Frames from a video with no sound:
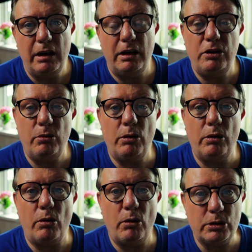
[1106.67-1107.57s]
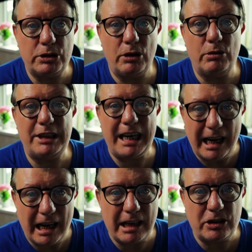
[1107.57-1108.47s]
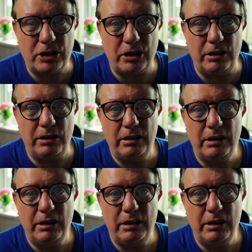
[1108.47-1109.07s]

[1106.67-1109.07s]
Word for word: and you will also take action